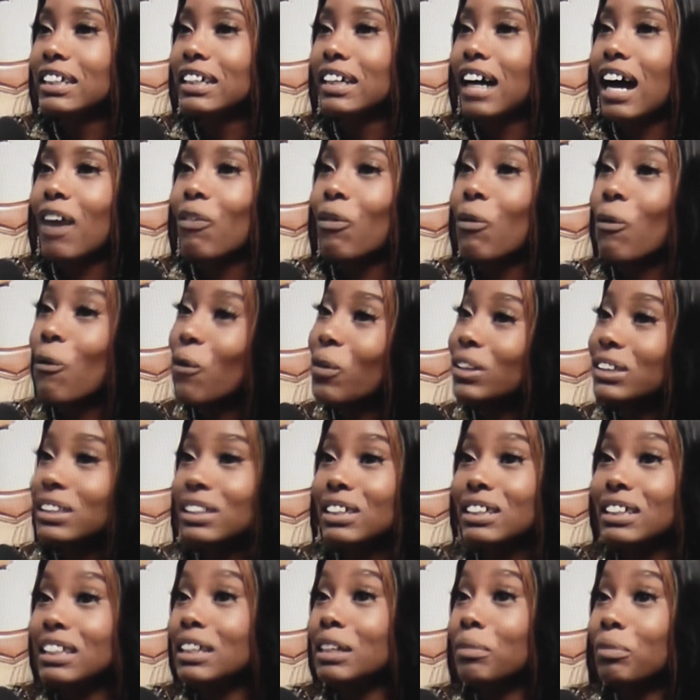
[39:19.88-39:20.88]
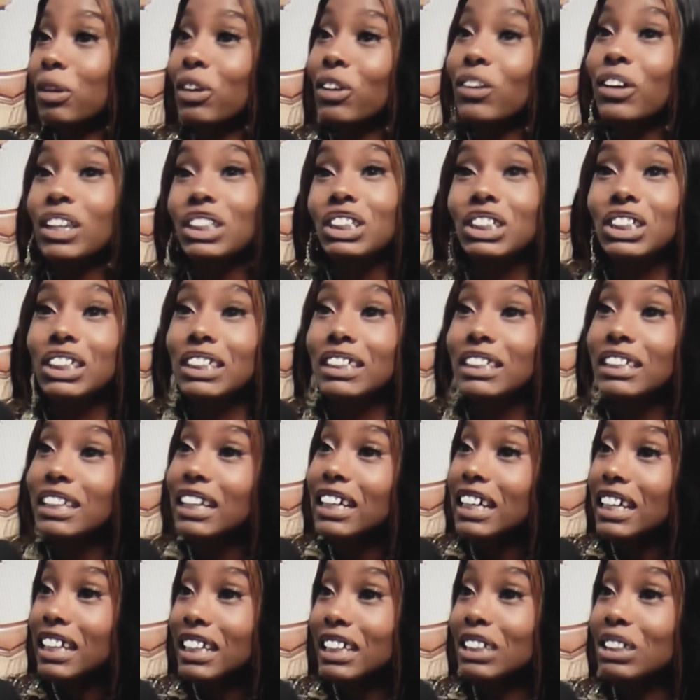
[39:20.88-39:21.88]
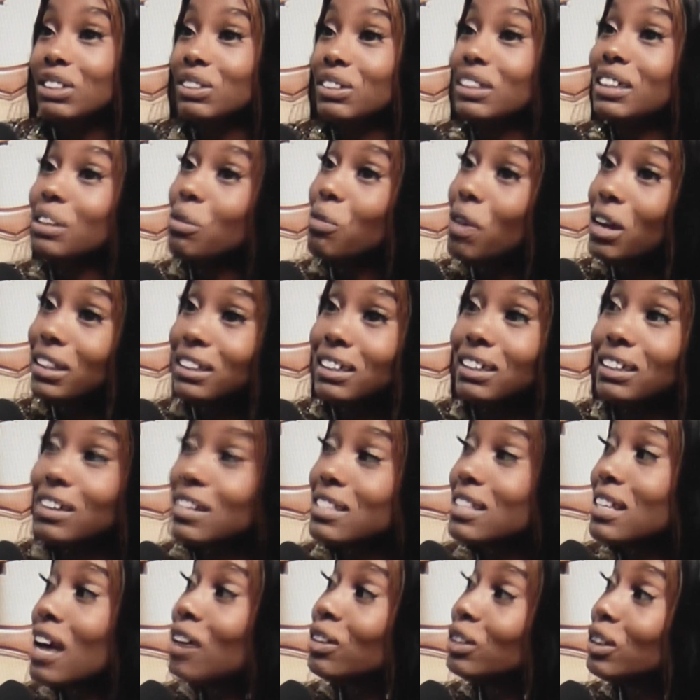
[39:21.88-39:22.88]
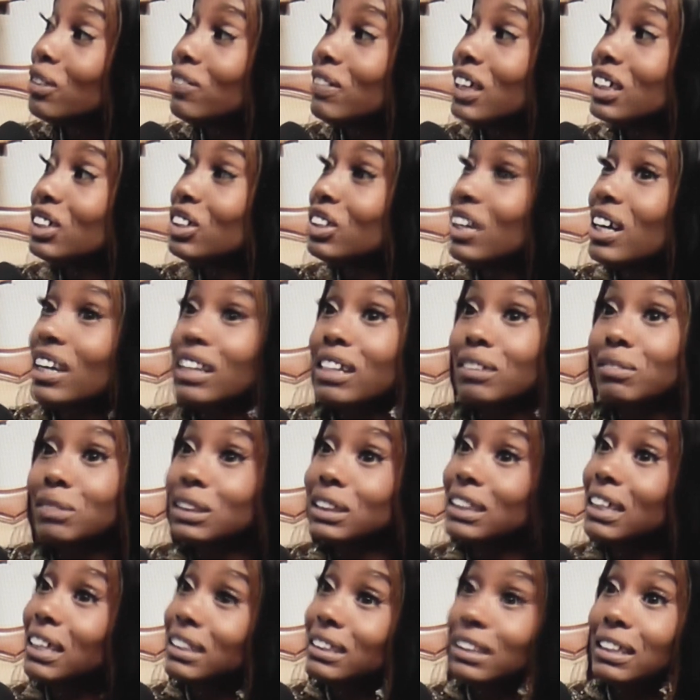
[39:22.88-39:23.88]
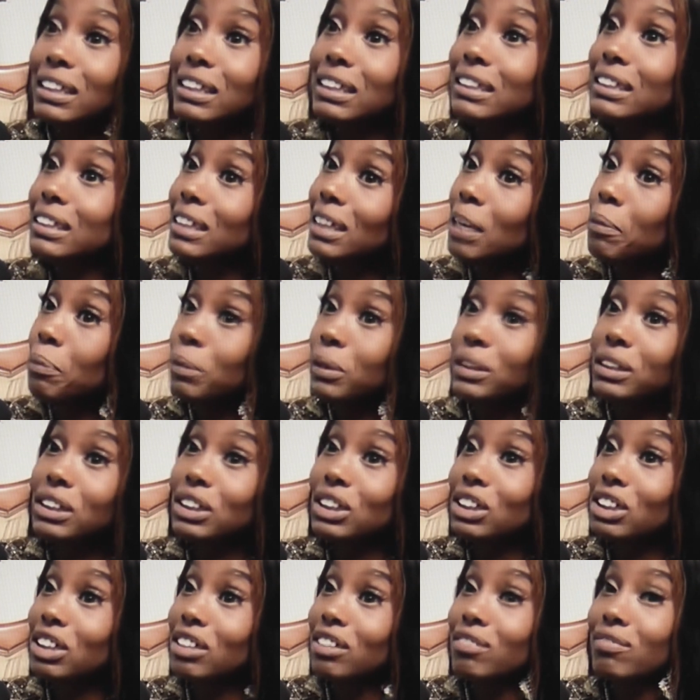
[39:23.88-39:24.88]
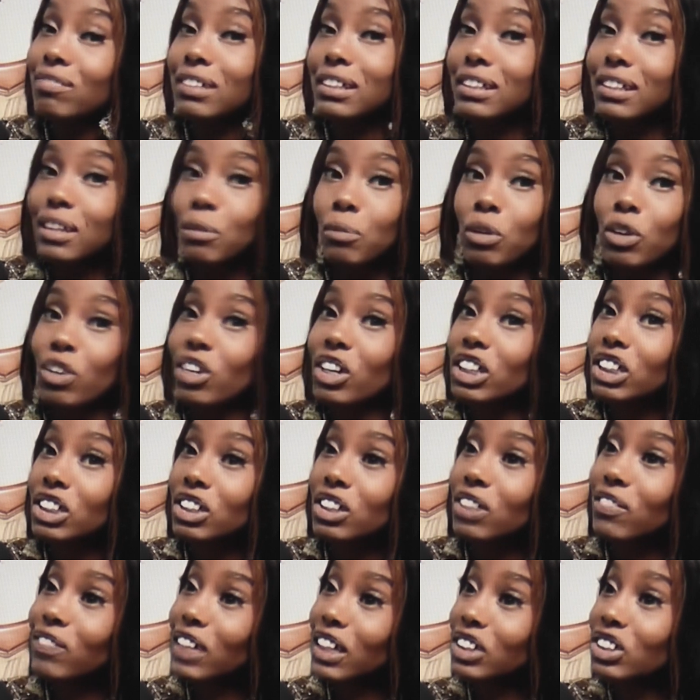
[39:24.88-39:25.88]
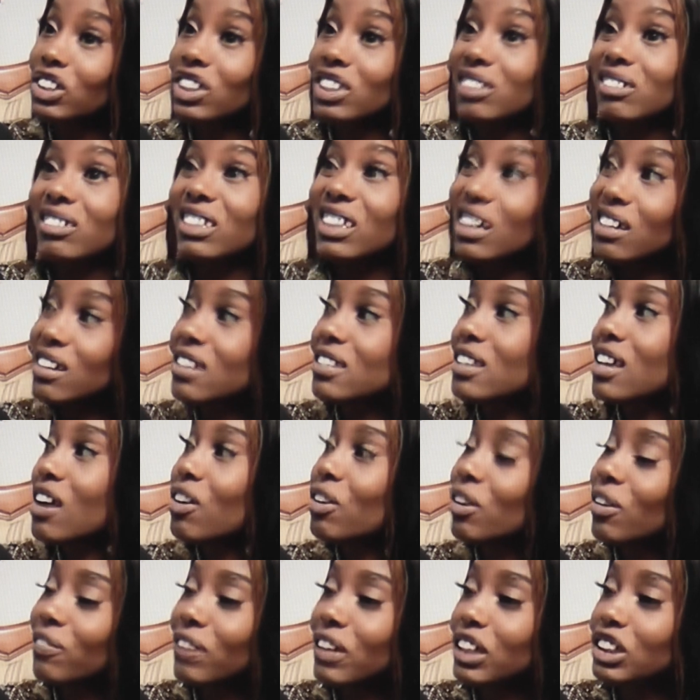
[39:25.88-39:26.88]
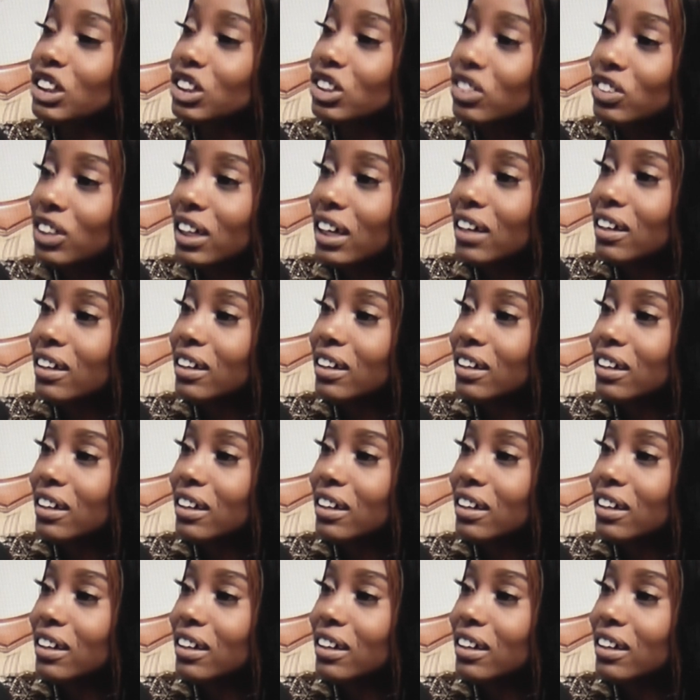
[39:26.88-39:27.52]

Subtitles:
I will go into the immigration issue. He wanted us out of Nigeria. He did a petition with the immigration of Nigeria to get us out of Nigeria.